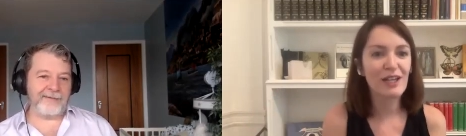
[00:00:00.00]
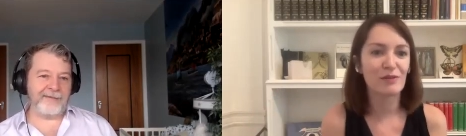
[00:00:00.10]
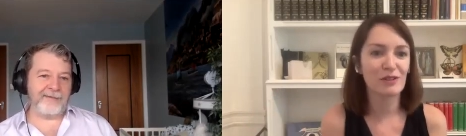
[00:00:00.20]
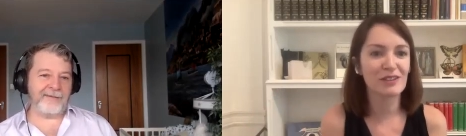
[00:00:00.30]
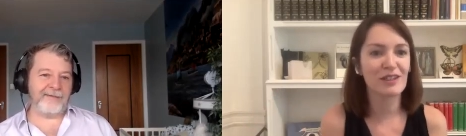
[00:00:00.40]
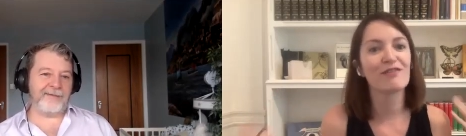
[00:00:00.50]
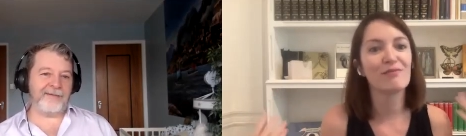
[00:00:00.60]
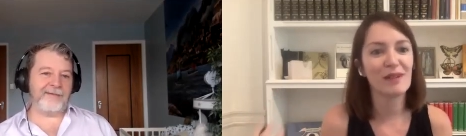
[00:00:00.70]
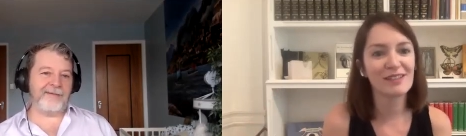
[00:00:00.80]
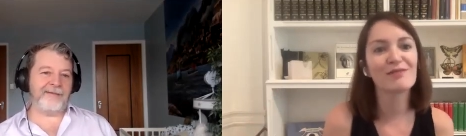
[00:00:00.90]
Speaker 1: name yourself
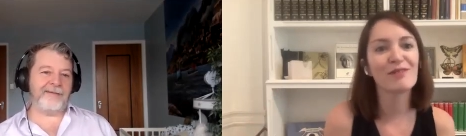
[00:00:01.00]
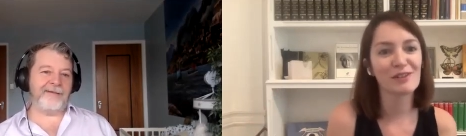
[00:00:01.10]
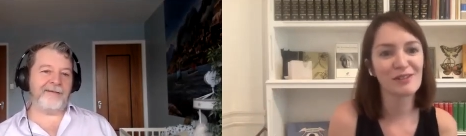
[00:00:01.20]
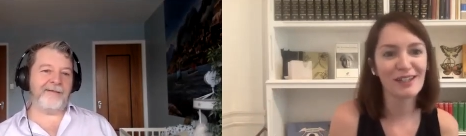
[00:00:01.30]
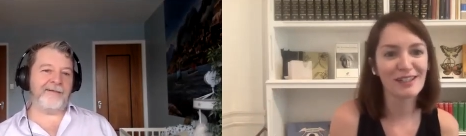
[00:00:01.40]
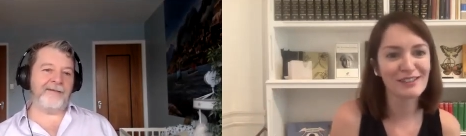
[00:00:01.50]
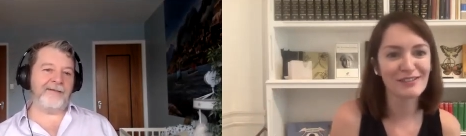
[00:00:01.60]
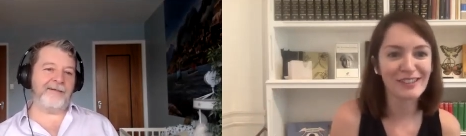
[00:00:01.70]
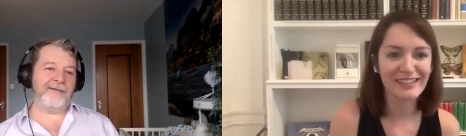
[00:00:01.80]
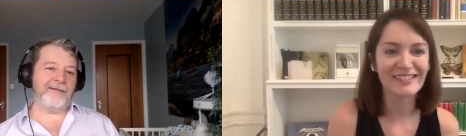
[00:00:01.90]
based on what you like
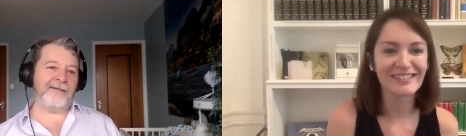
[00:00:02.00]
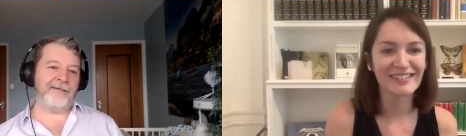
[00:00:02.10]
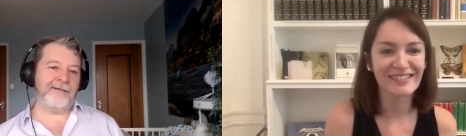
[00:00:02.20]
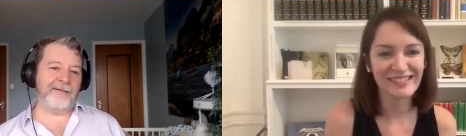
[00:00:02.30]
doing?